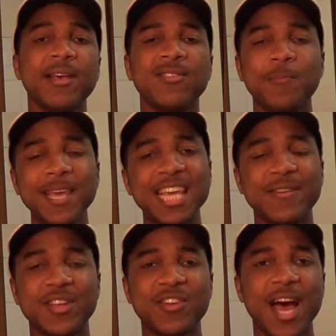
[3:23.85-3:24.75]
Speaking
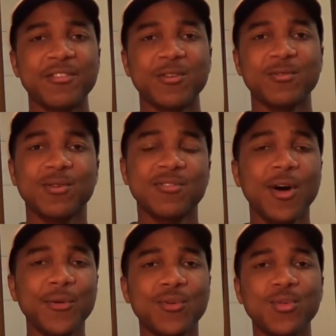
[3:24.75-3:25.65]
of the Doctor, there's
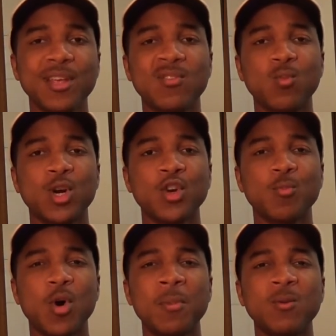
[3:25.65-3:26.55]
also this
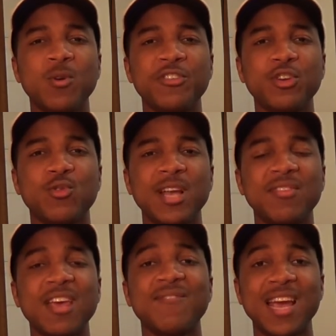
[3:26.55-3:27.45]
weird moment when she
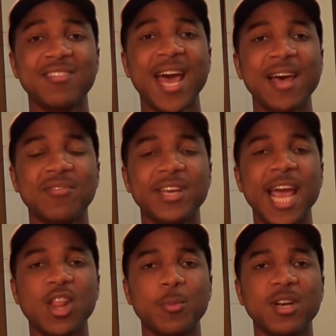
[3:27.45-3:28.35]
creates a fantastic
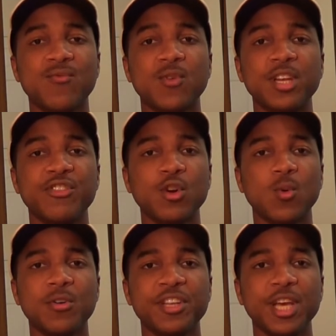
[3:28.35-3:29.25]
element for the
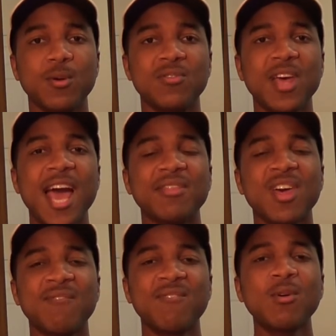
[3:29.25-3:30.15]
General to use
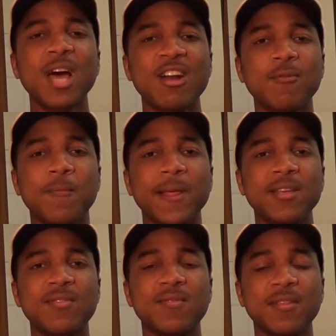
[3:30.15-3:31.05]
that felt out of
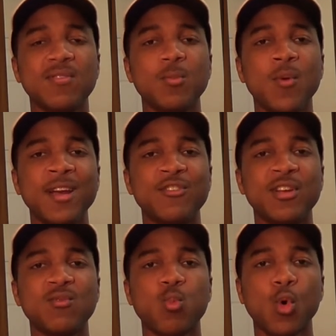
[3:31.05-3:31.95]
place since the movie
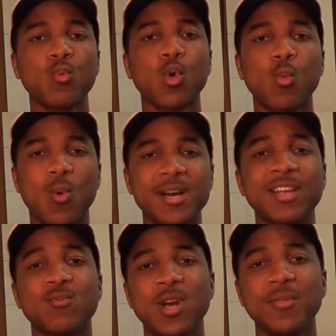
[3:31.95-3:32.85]
treats World War I
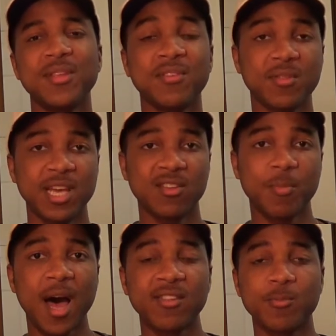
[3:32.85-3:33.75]
as realistically as
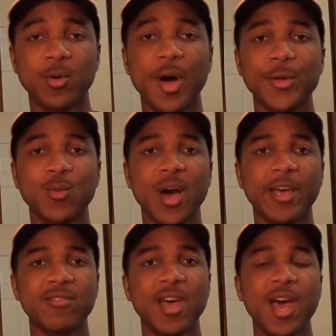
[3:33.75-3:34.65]
possible
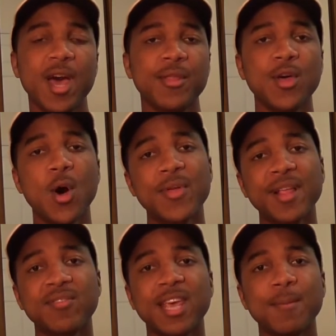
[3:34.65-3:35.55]
otherwise, though
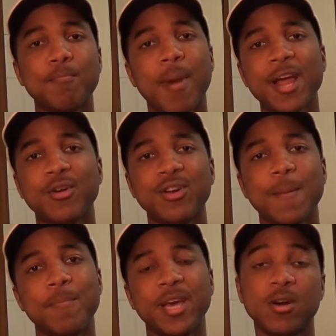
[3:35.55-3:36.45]
that's a minor
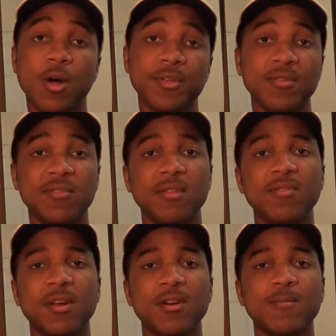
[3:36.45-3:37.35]
nitpick all things
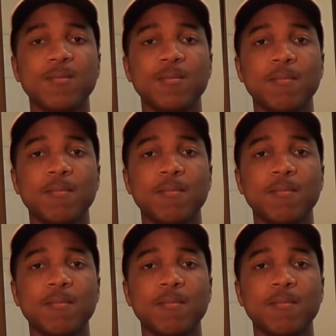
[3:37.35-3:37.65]
considered.